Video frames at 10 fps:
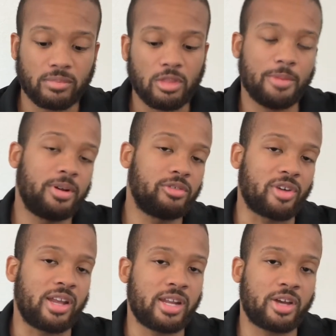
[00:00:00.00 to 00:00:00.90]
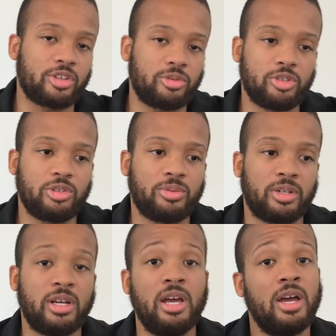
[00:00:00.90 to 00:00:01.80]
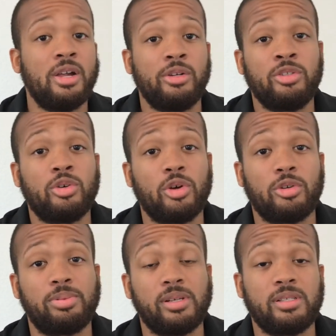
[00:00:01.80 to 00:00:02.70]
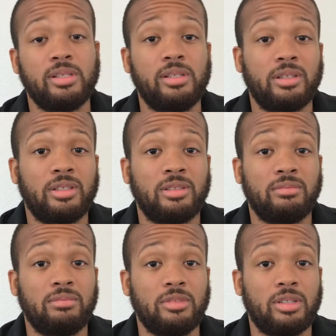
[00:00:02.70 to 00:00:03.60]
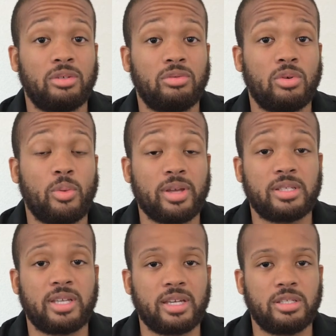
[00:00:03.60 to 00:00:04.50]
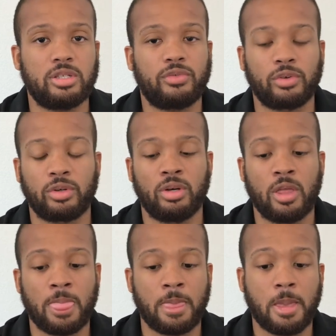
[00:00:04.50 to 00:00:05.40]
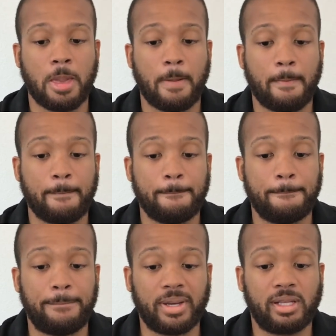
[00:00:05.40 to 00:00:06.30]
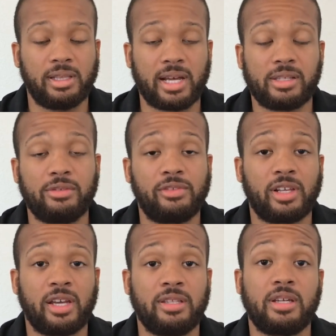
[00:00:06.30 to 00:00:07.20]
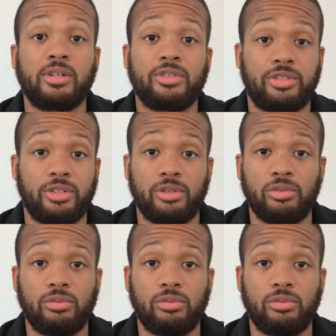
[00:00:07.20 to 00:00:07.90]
But right now, 2021, there's no greater place to look than, West Texas for big lots of land that are still,